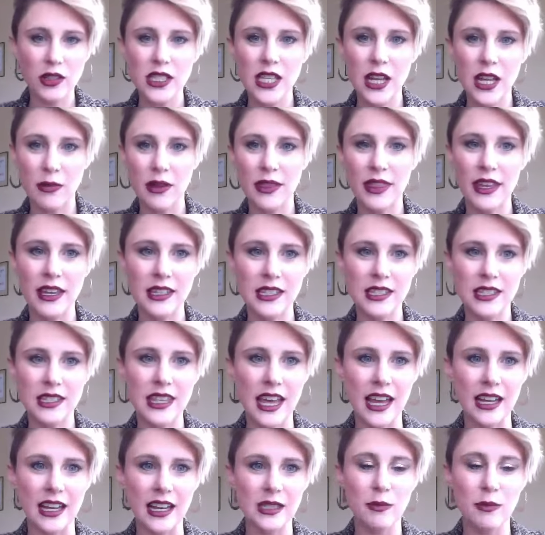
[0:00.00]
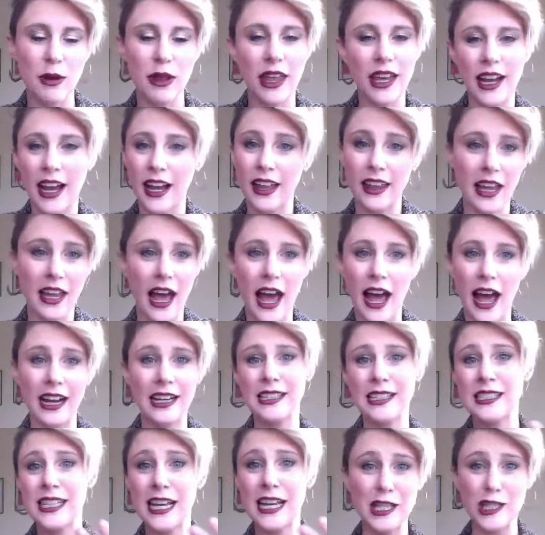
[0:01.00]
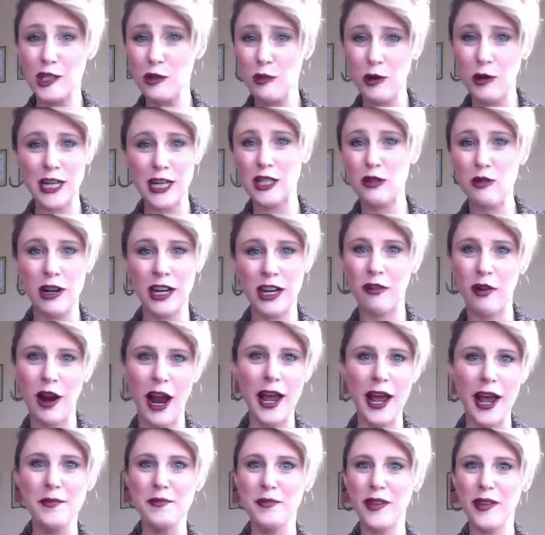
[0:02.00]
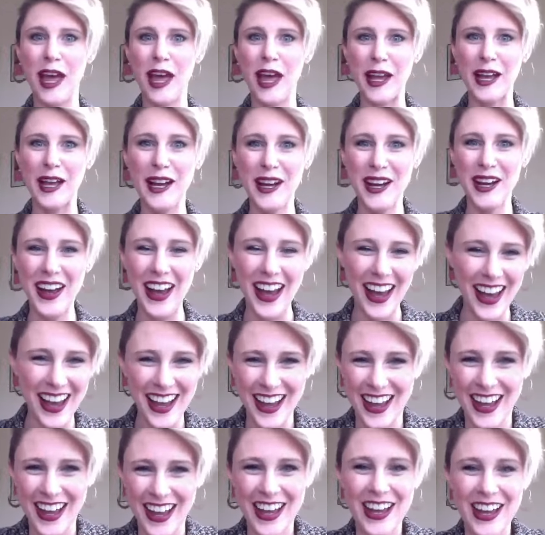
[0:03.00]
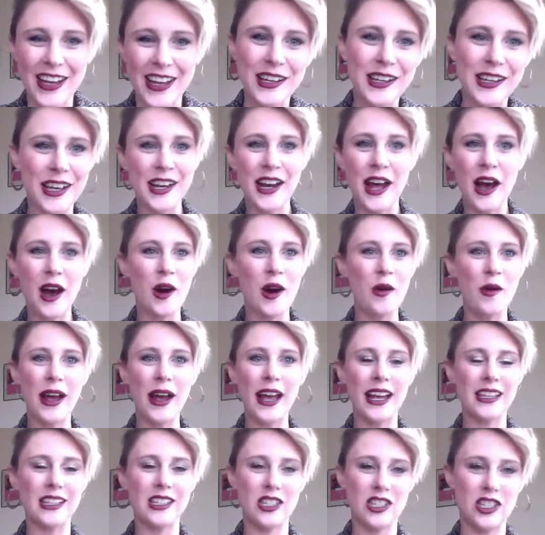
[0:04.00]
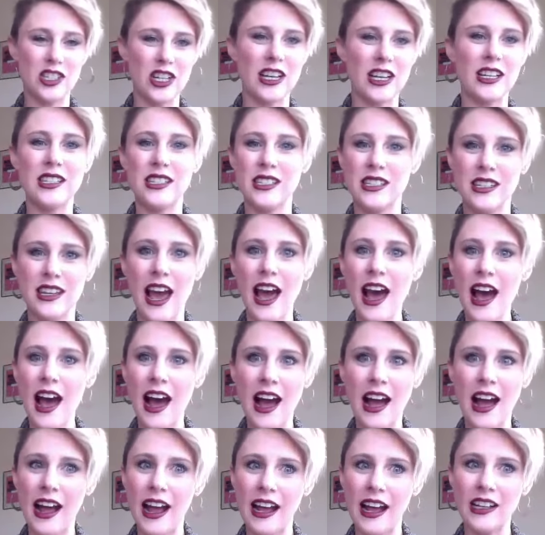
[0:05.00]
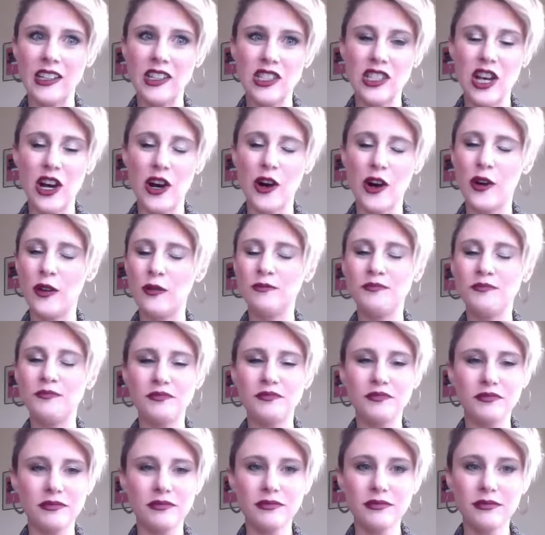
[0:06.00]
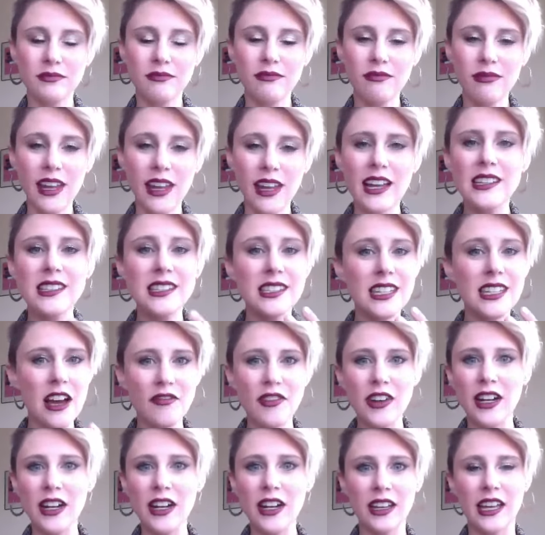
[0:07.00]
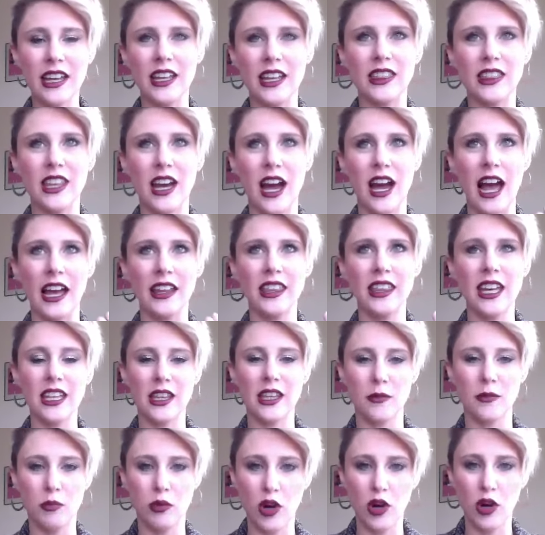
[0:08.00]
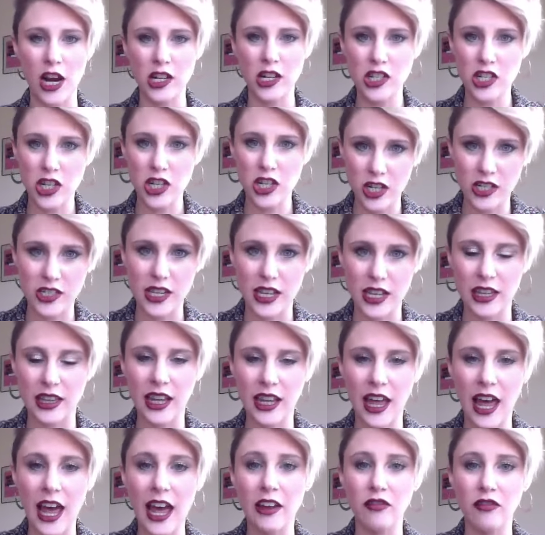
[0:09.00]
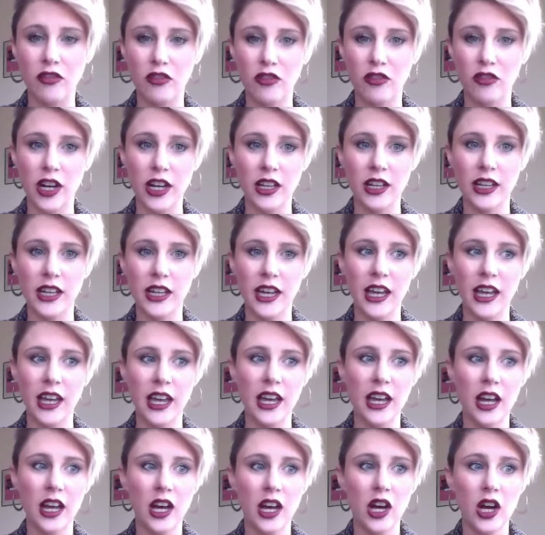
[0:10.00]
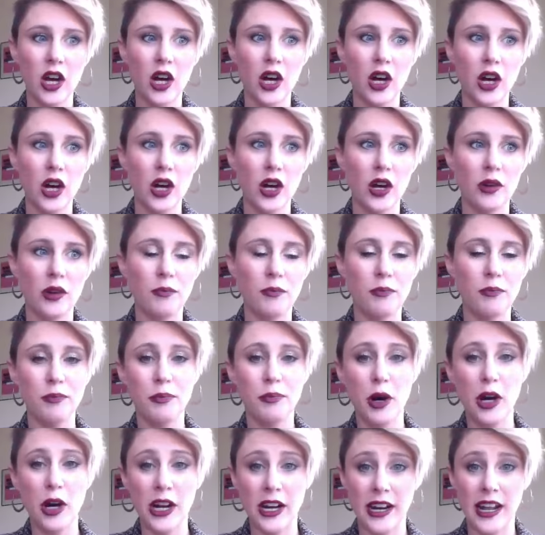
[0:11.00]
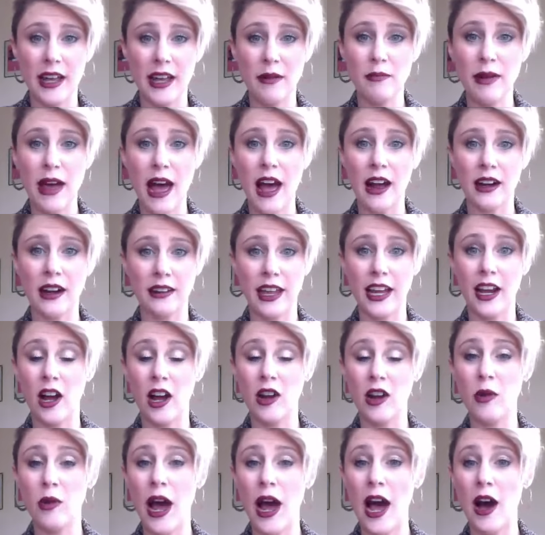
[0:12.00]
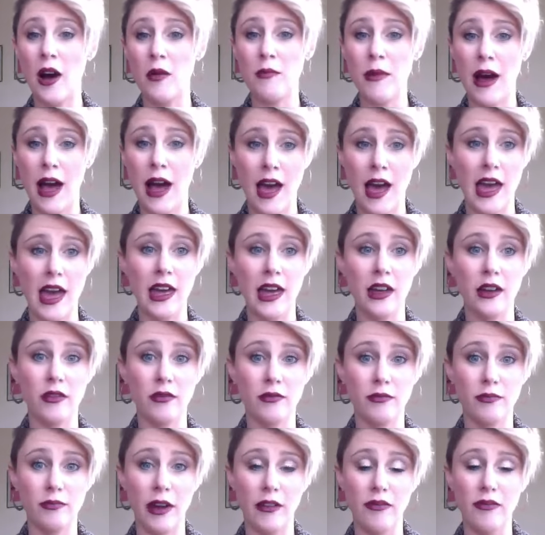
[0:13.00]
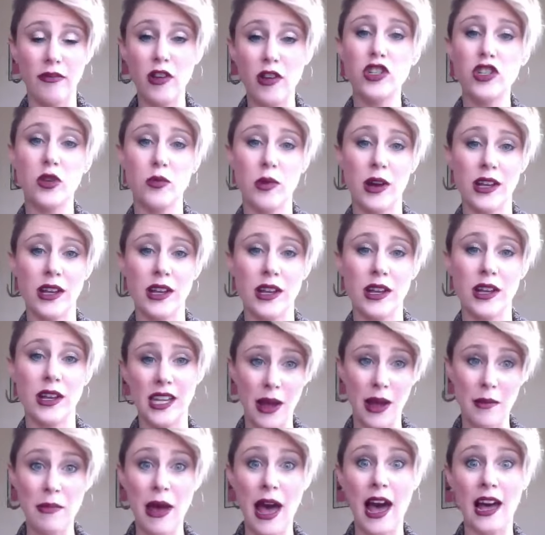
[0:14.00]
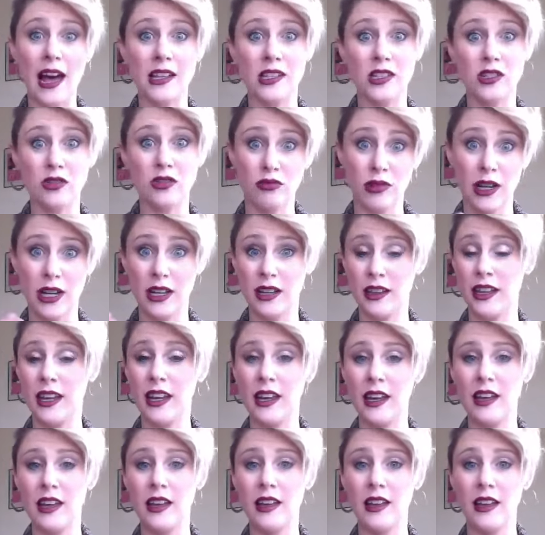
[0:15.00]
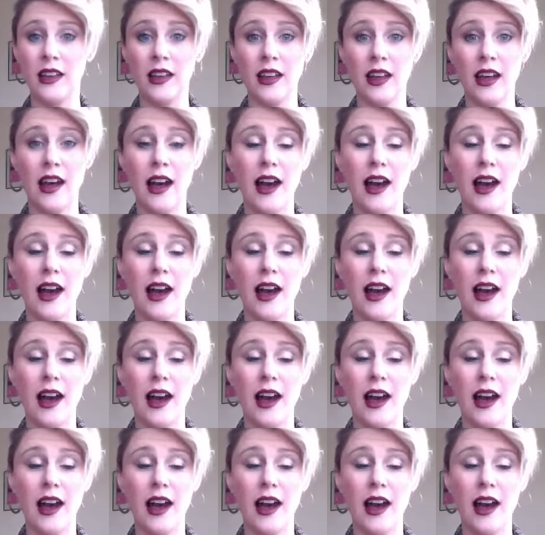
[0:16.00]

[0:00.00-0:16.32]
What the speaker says: some of these things, but like hindsight's 2020, right? Like, you know, it's just, yeah. And so it definitely, I think the pressures in life really put an impact like on how my future was. Like my past really